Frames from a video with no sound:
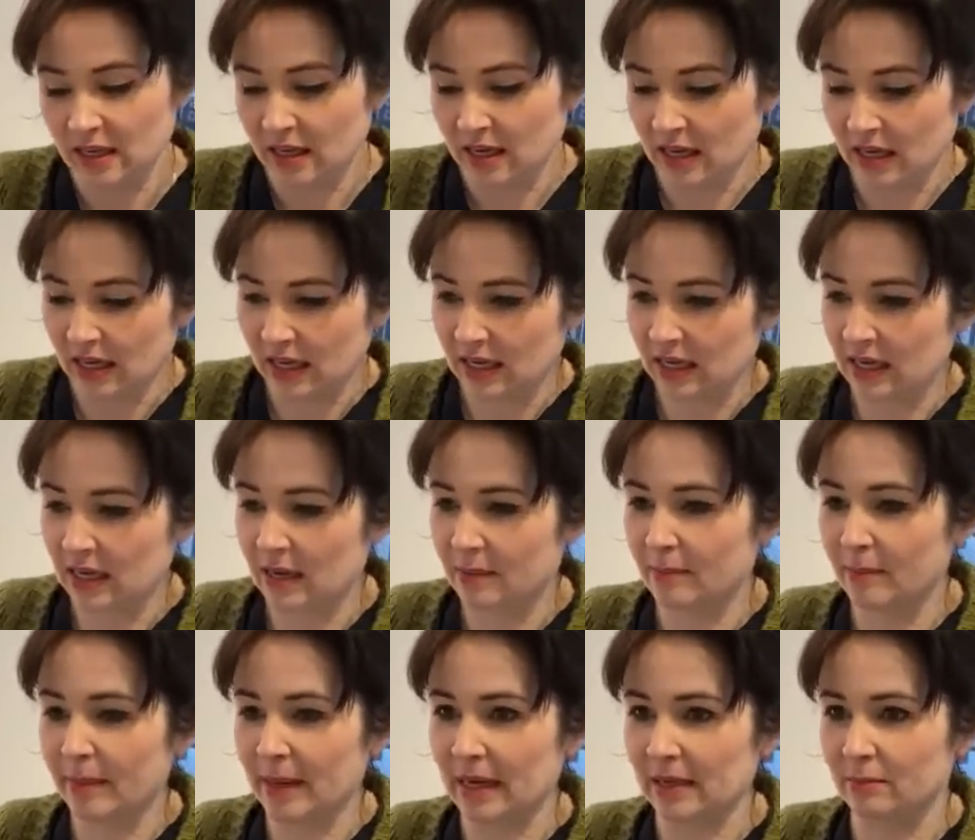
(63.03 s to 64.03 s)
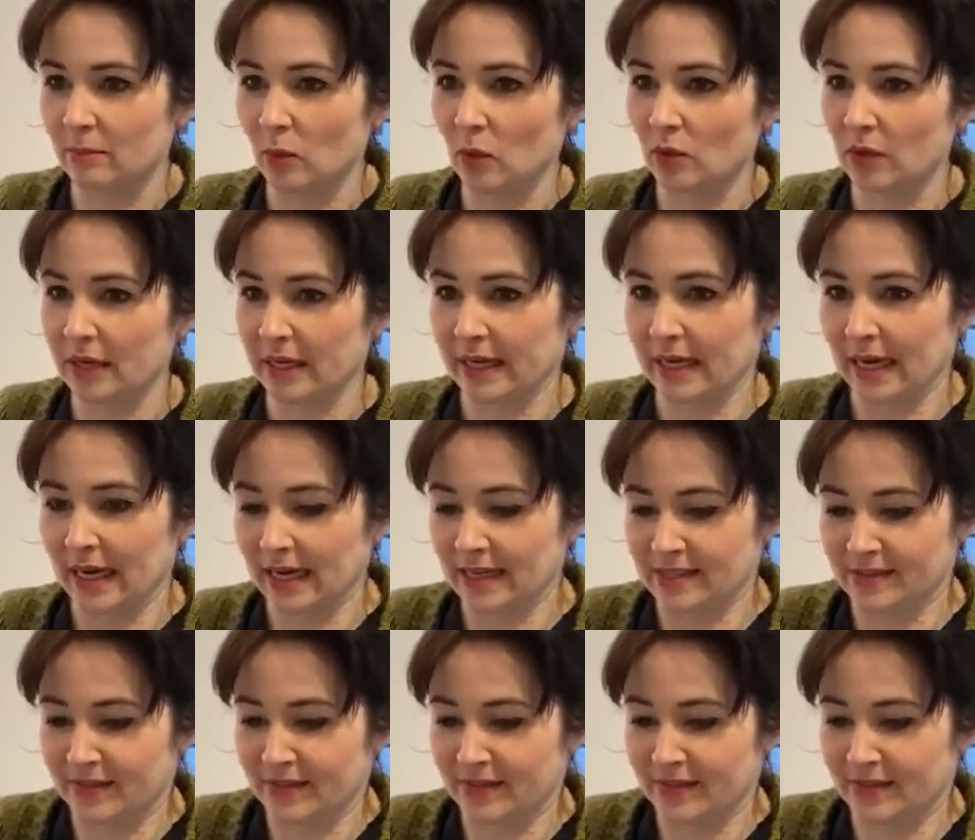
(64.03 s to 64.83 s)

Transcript: a um, bad morning, guys.